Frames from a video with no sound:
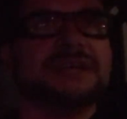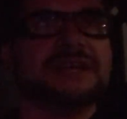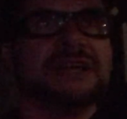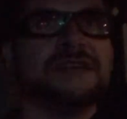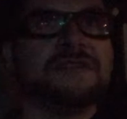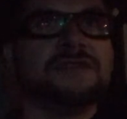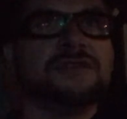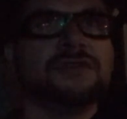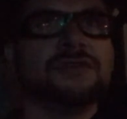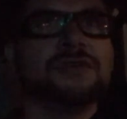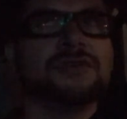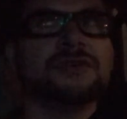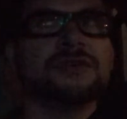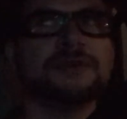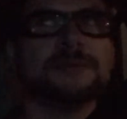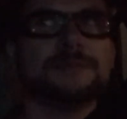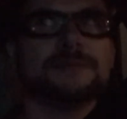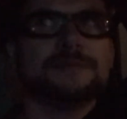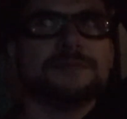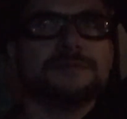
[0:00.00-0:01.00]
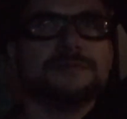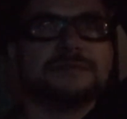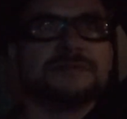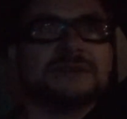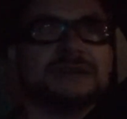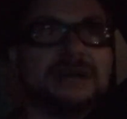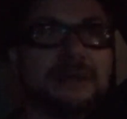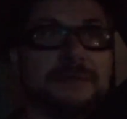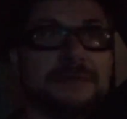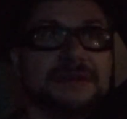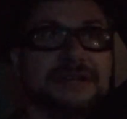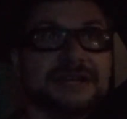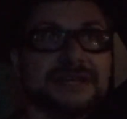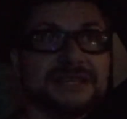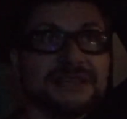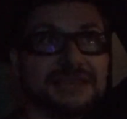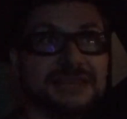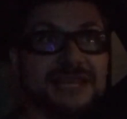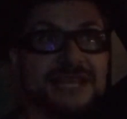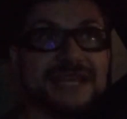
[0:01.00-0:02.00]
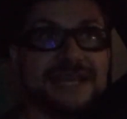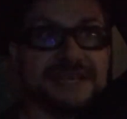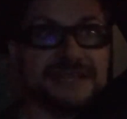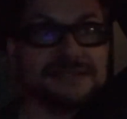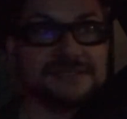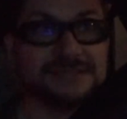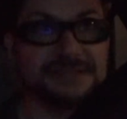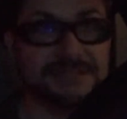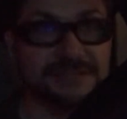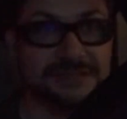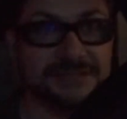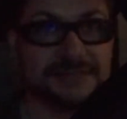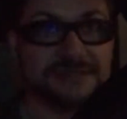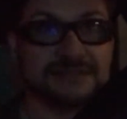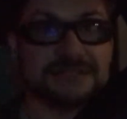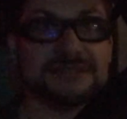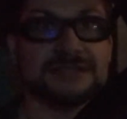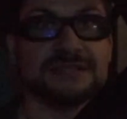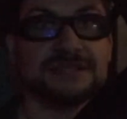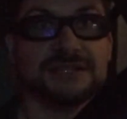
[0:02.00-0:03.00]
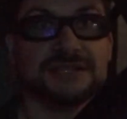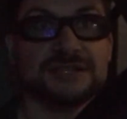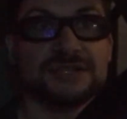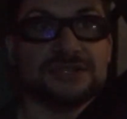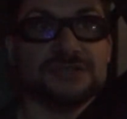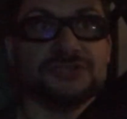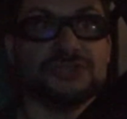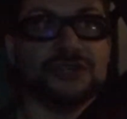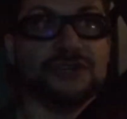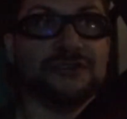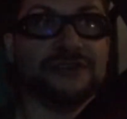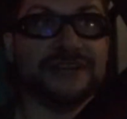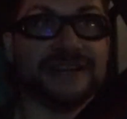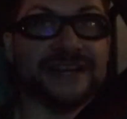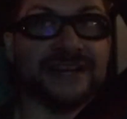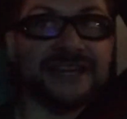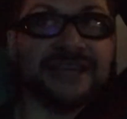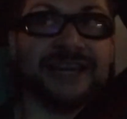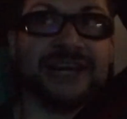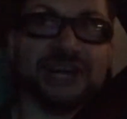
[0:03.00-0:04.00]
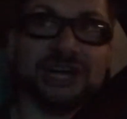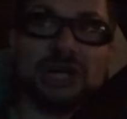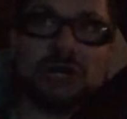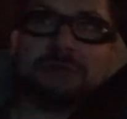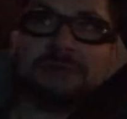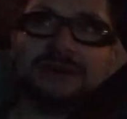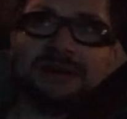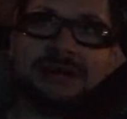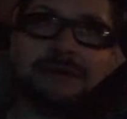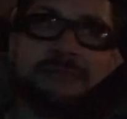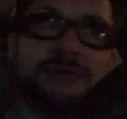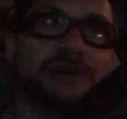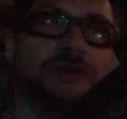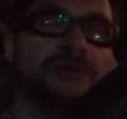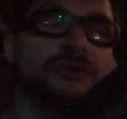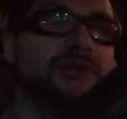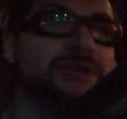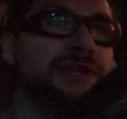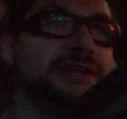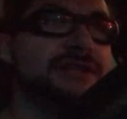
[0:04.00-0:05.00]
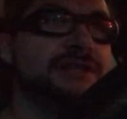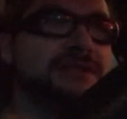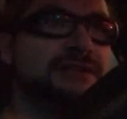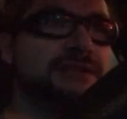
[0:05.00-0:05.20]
If you're coming in late, do you not care about coming in early?